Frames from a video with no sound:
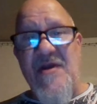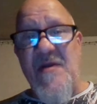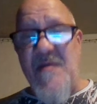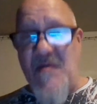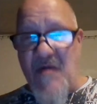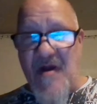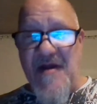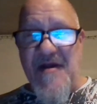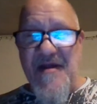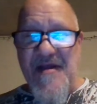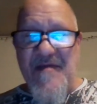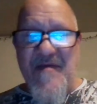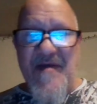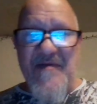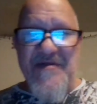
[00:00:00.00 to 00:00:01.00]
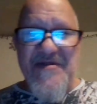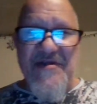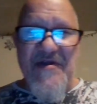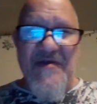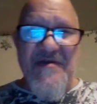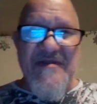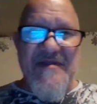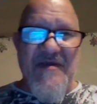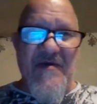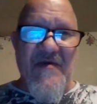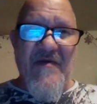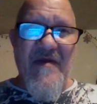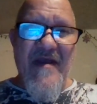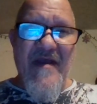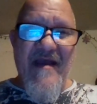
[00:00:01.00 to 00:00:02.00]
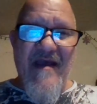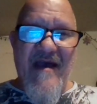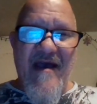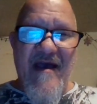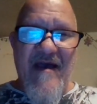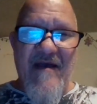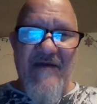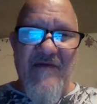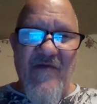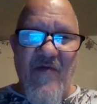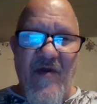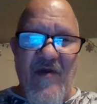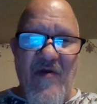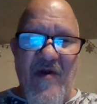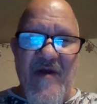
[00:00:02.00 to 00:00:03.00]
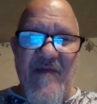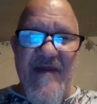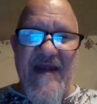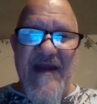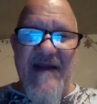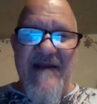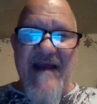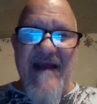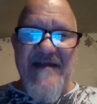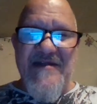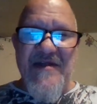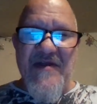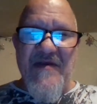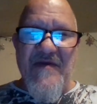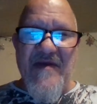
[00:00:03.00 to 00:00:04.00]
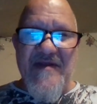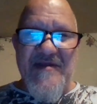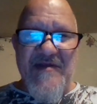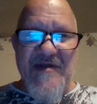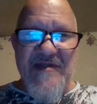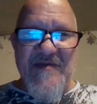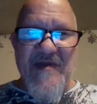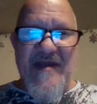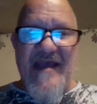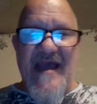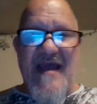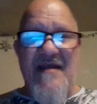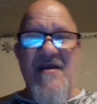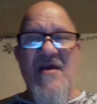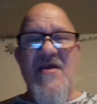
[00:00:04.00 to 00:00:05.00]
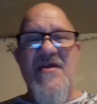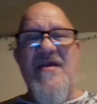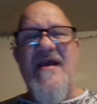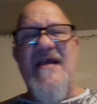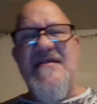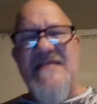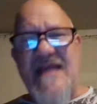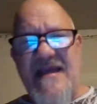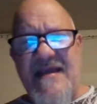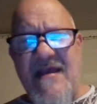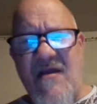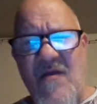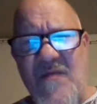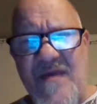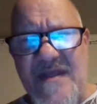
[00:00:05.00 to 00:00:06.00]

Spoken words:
are going to be wanting to come on the show. So we're going to be getting that to you as soon as we can. You guys take care, be